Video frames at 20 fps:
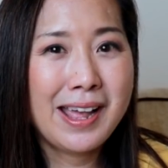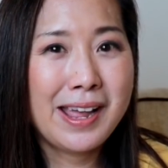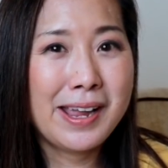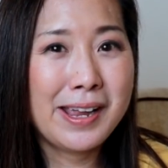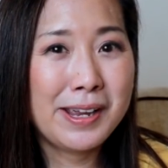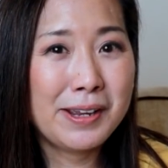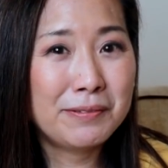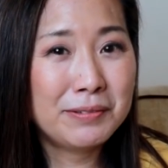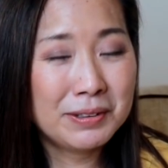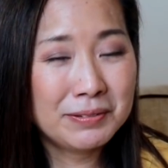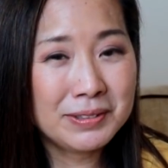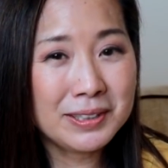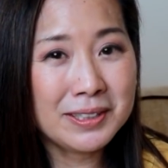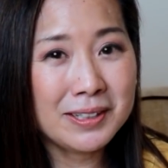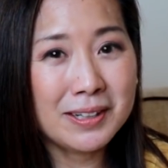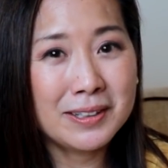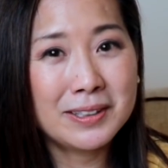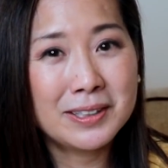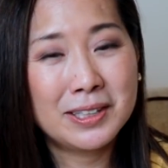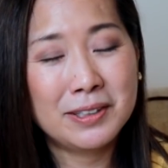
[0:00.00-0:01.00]
a
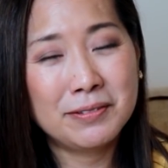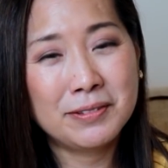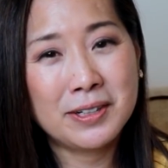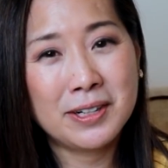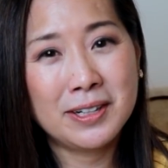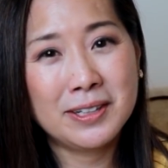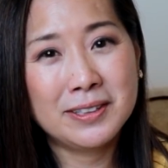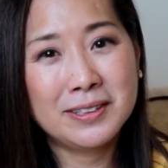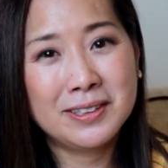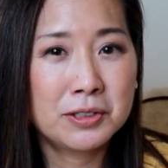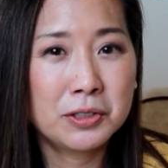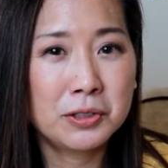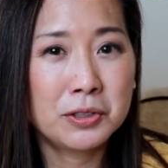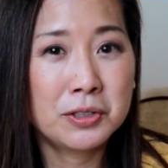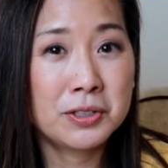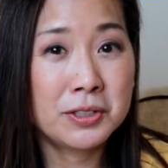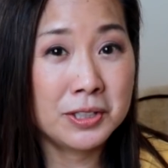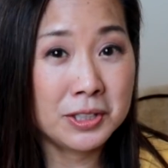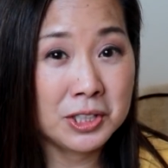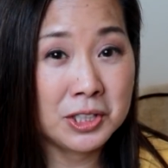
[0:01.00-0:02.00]
$50 gift card to
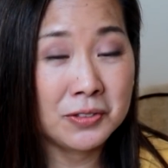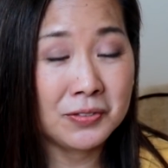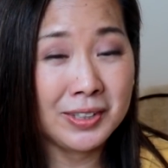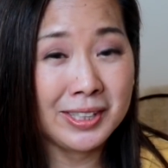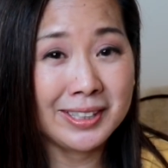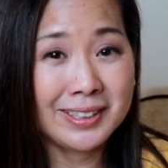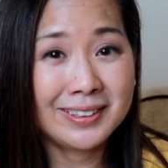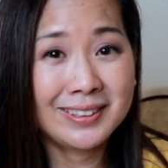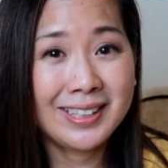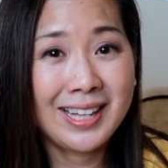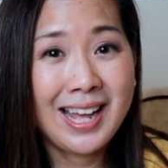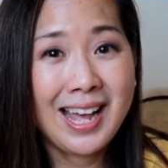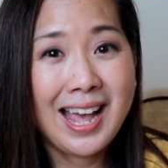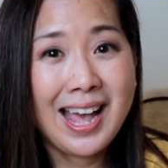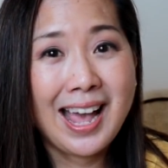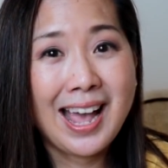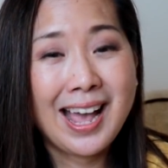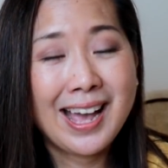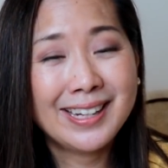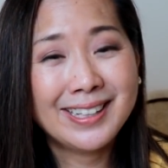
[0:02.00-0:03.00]
Stitchfix.
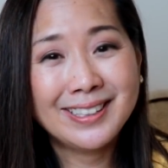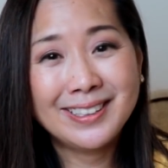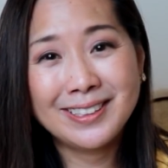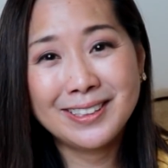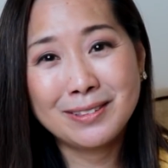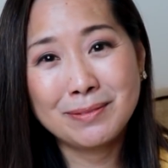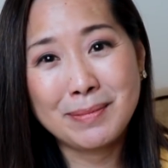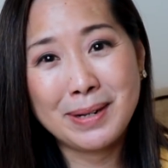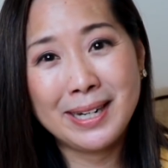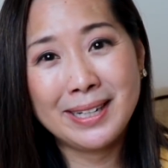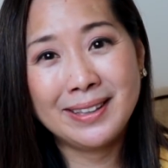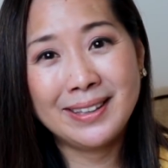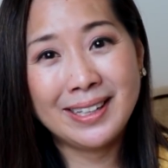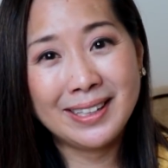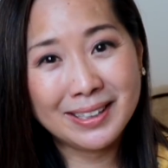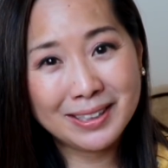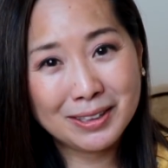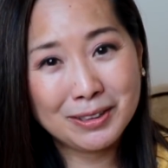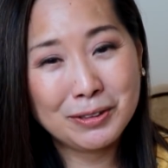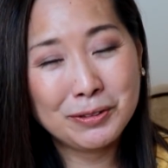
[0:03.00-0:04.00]
And it's just my
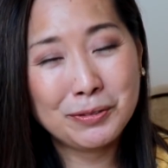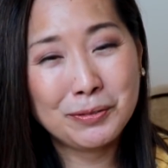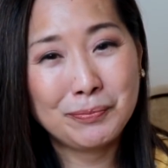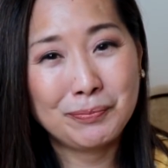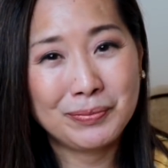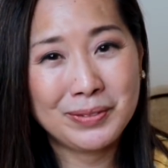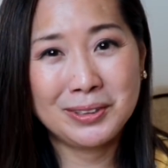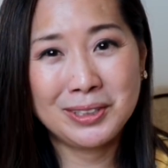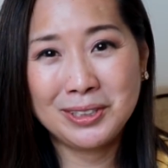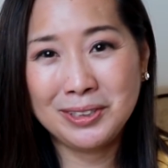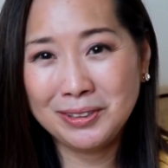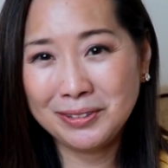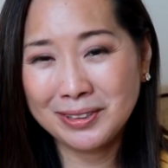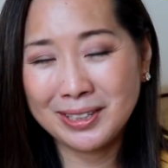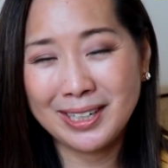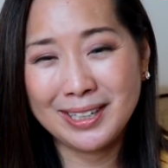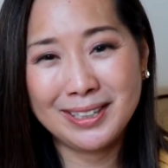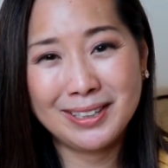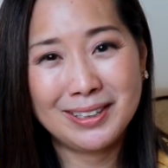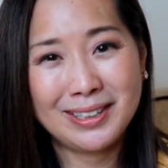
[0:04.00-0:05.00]
thank you to you
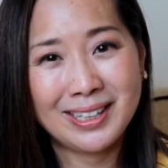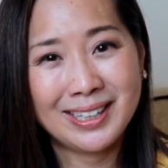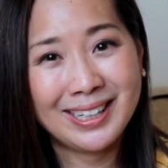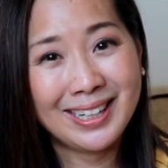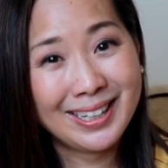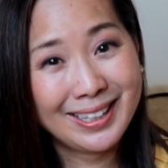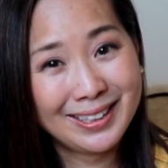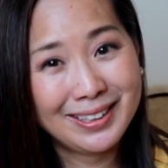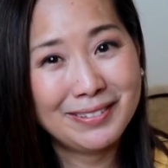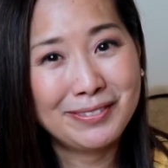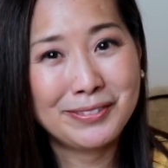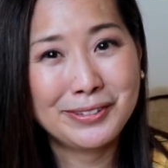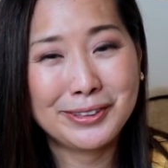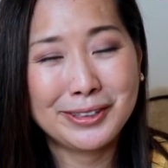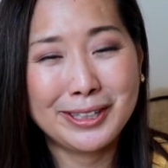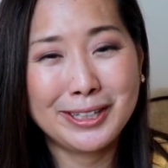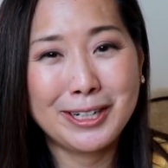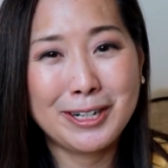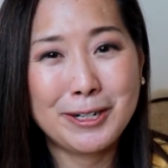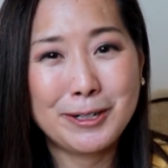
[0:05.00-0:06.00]
guys again for
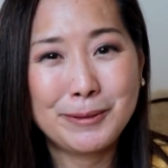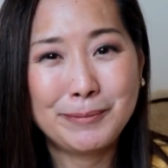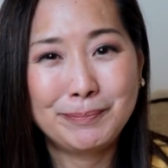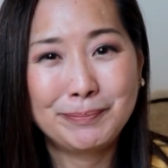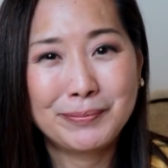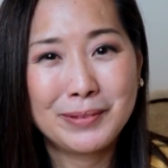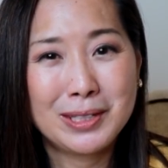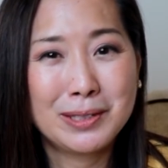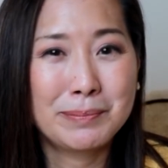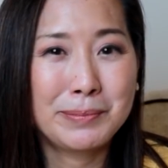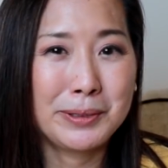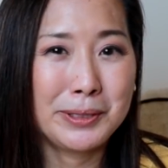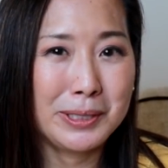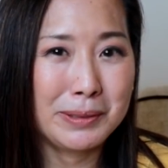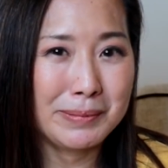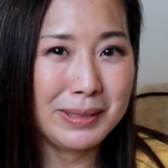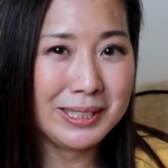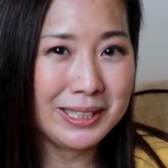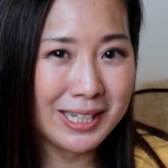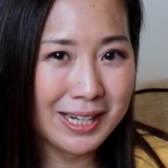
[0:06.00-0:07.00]
supporting
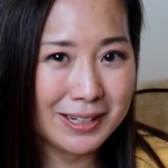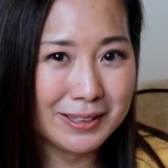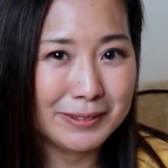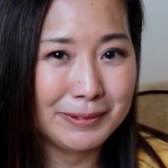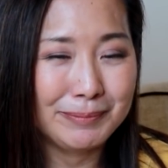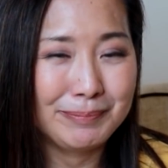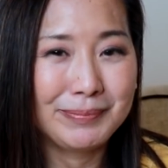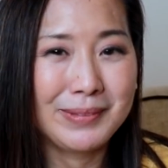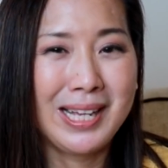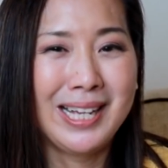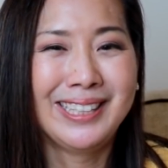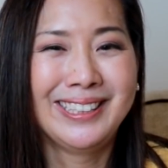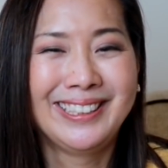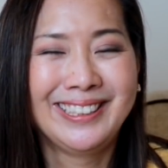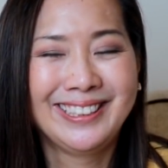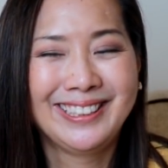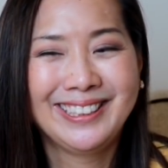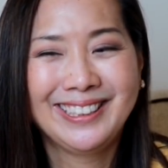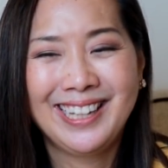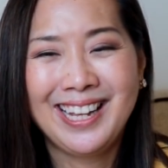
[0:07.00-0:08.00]
my channel.
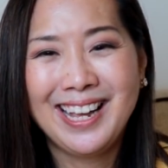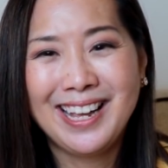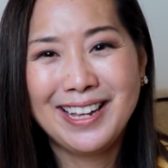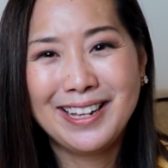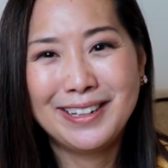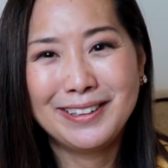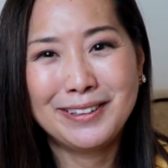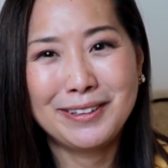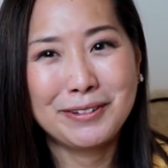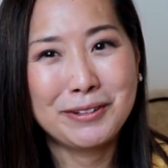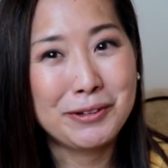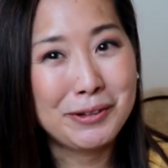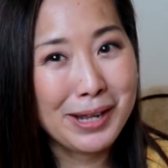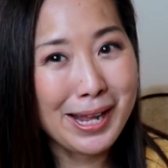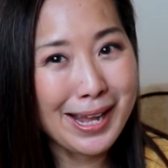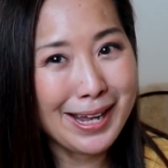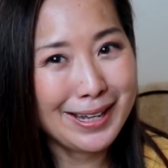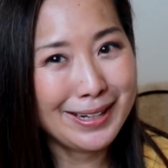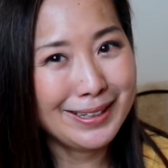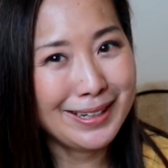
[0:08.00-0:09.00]
So go
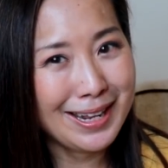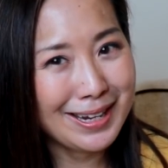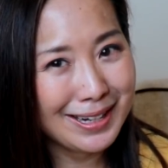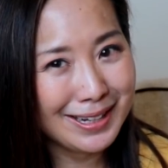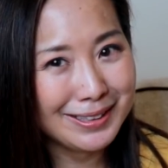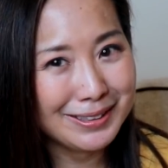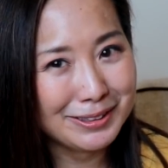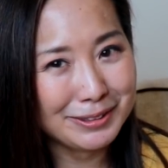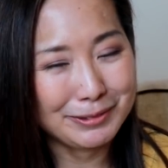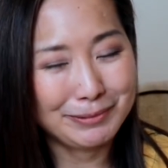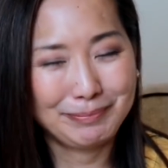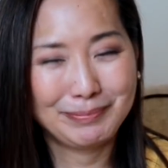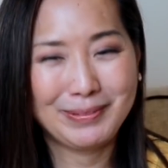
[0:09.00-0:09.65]
ahead and enter.